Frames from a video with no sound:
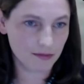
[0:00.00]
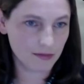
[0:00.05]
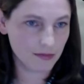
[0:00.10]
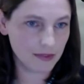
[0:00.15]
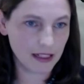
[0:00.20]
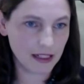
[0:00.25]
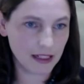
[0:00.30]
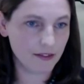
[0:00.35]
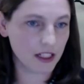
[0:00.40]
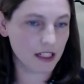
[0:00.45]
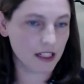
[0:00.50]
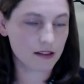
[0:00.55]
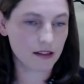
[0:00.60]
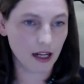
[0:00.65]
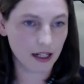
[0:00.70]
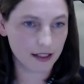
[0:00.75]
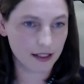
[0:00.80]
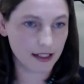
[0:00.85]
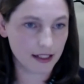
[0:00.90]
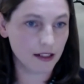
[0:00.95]
leaving
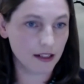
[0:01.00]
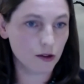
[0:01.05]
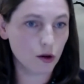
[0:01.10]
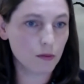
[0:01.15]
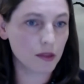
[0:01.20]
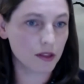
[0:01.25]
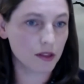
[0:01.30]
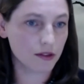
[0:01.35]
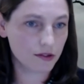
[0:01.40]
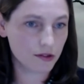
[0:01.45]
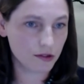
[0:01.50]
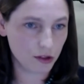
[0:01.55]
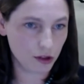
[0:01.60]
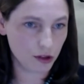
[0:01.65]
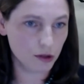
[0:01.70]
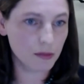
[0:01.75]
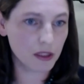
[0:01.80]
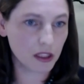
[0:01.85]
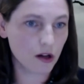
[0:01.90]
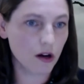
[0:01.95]
aside the enormous
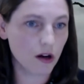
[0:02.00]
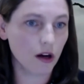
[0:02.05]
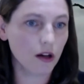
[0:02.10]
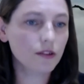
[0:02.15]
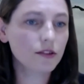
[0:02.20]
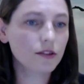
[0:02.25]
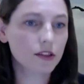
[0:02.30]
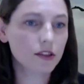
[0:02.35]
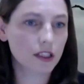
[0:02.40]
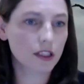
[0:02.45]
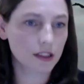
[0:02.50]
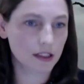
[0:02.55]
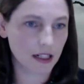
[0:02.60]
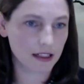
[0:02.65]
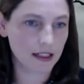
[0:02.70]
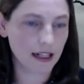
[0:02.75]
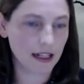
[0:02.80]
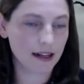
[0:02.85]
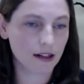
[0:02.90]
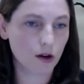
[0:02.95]
human cost
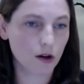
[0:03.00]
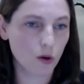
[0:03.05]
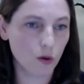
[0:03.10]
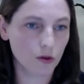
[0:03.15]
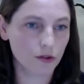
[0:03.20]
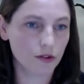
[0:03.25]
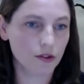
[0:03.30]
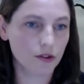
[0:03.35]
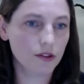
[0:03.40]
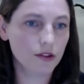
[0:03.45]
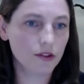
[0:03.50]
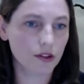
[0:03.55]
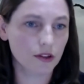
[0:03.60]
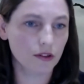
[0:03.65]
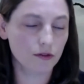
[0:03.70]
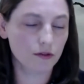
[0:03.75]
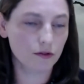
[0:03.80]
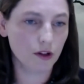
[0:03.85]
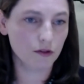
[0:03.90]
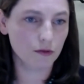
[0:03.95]
that causes
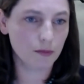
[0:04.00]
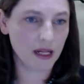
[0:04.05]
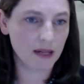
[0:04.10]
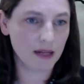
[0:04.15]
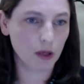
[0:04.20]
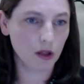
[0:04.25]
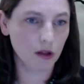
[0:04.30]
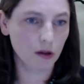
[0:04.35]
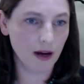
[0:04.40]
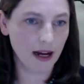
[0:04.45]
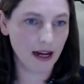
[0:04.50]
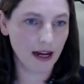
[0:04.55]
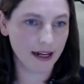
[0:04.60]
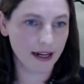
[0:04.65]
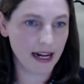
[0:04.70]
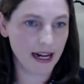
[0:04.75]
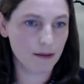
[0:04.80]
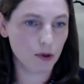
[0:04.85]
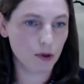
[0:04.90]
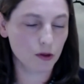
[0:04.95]
of people who are
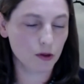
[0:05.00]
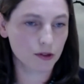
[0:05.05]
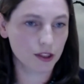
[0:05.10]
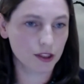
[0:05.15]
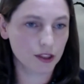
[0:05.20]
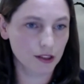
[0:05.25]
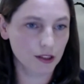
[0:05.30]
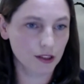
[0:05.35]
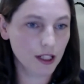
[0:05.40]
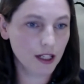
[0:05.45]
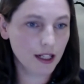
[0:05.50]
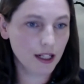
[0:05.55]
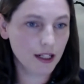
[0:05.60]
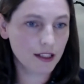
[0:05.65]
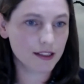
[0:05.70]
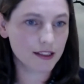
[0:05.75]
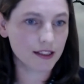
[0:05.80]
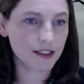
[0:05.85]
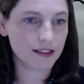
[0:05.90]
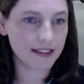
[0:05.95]
unable
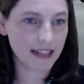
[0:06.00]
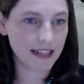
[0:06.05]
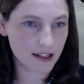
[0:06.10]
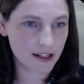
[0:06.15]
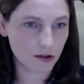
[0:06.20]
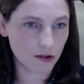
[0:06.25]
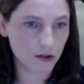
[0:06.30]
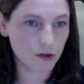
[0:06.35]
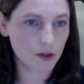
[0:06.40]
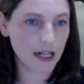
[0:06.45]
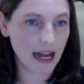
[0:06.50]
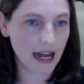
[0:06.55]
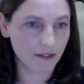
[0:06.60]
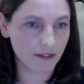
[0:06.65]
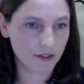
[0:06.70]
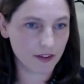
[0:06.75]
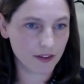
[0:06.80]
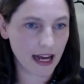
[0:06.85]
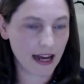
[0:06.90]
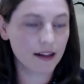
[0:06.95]
to settle, to have
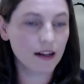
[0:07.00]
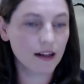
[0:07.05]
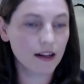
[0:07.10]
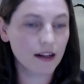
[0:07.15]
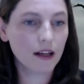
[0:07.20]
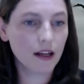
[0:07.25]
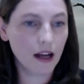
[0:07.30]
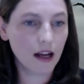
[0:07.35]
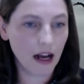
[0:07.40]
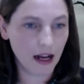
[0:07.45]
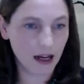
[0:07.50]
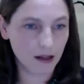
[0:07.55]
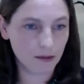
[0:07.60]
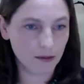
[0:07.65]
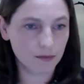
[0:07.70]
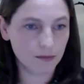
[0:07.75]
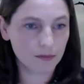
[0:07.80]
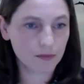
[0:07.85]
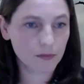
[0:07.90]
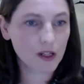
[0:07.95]
that
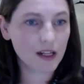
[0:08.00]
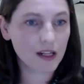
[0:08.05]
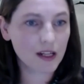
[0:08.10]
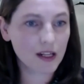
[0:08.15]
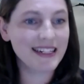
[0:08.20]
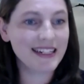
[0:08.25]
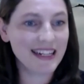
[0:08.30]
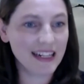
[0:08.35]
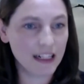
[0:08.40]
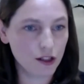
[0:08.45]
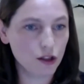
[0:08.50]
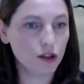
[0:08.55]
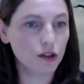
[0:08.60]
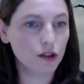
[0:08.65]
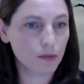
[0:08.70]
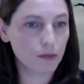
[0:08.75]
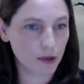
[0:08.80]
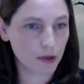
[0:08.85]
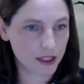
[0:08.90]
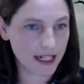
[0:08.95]

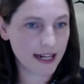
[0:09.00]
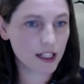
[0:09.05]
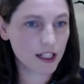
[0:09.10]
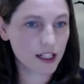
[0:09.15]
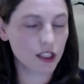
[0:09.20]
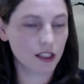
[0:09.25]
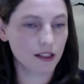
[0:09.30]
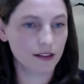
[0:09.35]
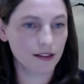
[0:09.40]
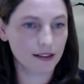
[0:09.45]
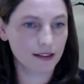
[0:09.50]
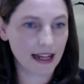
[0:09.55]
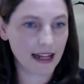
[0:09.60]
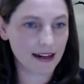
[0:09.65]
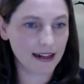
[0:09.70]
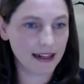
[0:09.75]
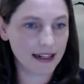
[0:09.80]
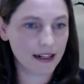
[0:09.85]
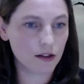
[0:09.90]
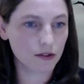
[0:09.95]
continued protection, that
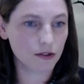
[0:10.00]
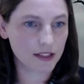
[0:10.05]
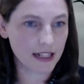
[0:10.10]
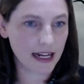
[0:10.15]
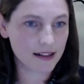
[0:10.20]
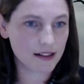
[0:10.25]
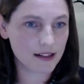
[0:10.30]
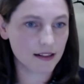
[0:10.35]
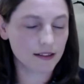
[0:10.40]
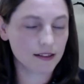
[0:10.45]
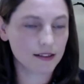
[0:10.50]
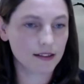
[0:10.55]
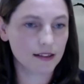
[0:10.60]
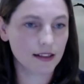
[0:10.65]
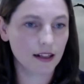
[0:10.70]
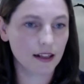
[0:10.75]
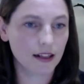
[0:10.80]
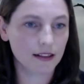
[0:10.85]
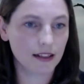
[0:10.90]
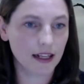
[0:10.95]
legal status
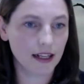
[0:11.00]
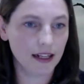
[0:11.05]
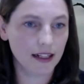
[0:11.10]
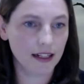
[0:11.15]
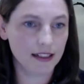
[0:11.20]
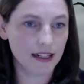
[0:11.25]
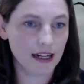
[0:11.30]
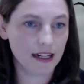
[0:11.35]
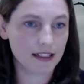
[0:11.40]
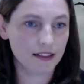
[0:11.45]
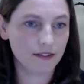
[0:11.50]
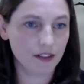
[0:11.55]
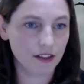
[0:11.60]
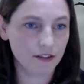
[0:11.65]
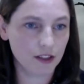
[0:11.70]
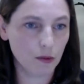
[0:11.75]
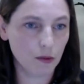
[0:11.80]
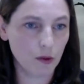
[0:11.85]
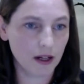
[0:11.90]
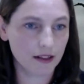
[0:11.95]
that the
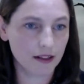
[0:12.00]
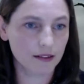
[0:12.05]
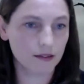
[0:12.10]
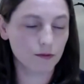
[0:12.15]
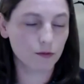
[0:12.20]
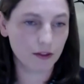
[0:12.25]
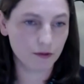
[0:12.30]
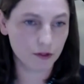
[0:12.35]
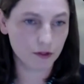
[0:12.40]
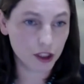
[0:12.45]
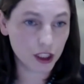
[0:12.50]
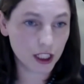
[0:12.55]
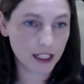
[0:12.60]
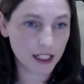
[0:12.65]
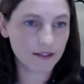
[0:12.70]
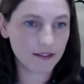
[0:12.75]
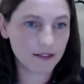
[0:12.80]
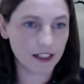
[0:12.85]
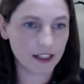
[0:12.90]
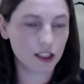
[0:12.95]
1951 Refugee
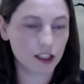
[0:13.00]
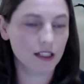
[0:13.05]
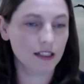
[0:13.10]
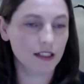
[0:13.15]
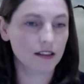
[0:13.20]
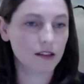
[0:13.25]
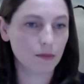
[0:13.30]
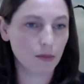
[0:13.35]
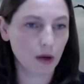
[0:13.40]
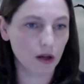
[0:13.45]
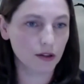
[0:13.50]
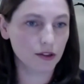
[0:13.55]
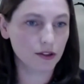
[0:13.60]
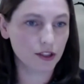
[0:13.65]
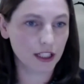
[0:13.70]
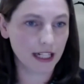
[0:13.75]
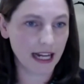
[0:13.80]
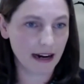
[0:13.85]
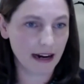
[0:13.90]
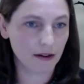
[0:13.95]
Convention is supposed to
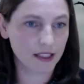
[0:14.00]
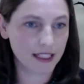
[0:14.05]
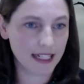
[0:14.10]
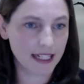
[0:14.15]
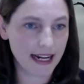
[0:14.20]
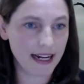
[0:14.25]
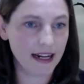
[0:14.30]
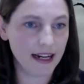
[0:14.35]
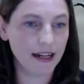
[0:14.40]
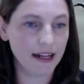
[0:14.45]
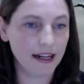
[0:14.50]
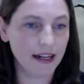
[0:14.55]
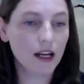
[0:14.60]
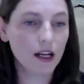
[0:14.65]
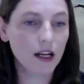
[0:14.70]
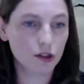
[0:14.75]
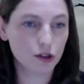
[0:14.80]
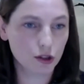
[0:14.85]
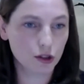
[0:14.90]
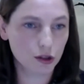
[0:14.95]
guarantee
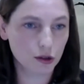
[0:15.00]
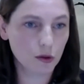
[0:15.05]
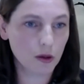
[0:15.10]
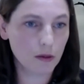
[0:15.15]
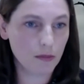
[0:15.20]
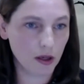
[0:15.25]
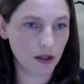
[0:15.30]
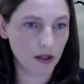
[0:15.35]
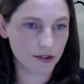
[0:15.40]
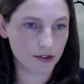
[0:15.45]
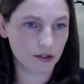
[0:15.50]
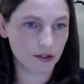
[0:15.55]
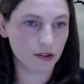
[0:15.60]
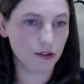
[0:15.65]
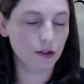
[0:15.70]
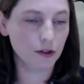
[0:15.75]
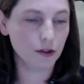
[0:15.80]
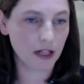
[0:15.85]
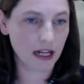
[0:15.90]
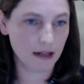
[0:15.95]
to a person
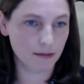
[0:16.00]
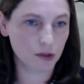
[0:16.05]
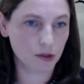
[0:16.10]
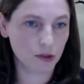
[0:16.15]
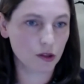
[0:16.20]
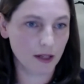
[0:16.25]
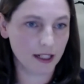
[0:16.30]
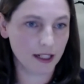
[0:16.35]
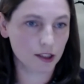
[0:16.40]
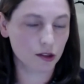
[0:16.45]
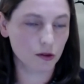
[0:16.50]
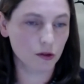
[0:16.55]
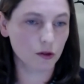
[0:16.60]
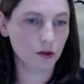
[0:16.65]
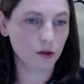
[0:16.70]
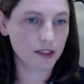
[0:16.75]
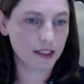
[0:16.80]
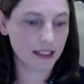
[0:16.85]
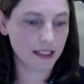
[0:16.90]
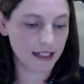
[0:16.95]
who comes to our
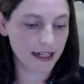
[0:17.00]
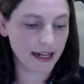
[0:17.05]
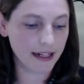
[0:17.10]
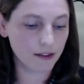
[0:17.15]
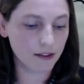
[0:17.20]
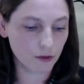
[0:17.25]
shores in need of